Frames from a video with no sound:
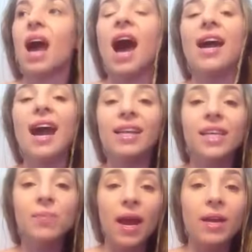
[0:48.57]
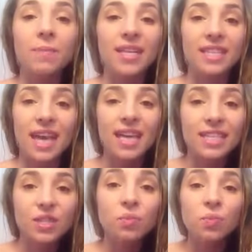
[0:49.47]
highly recommend it.
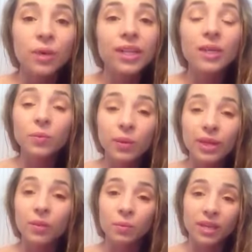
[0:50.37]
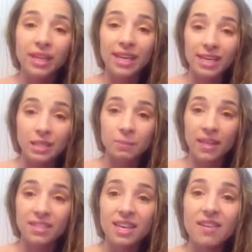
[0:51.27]
It's really, really, really
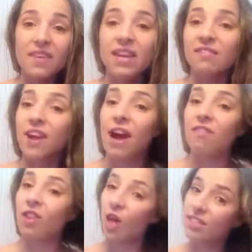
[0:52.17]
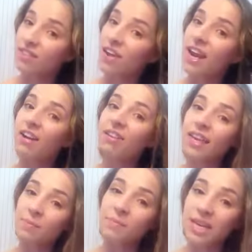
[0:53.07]
inexpensive, and if you have lots of hair
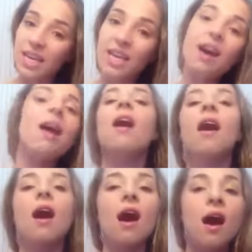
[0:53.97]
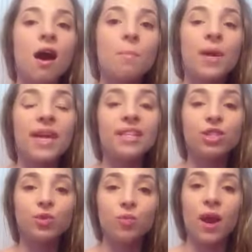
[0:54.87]
like me,
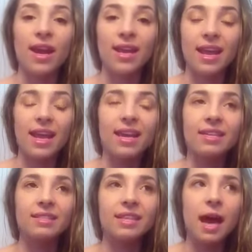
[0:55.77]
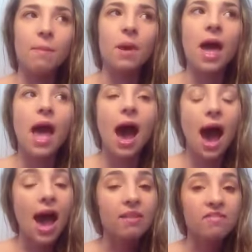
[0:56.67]
it's great. And
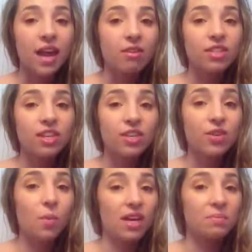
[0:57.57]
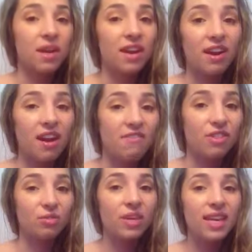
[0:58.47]
I've now started to wash my hair every
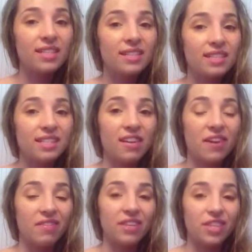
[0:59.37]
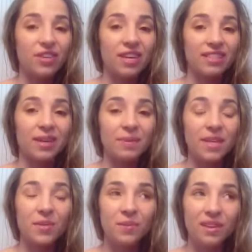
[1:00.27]
3 days instead of every 2 days. I'm
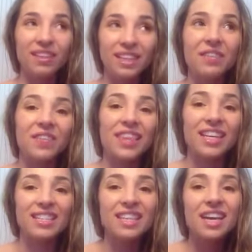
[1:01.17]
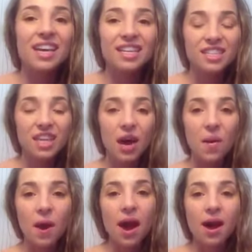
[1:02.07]
getting really good with this. So
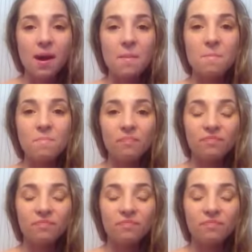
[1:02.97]
I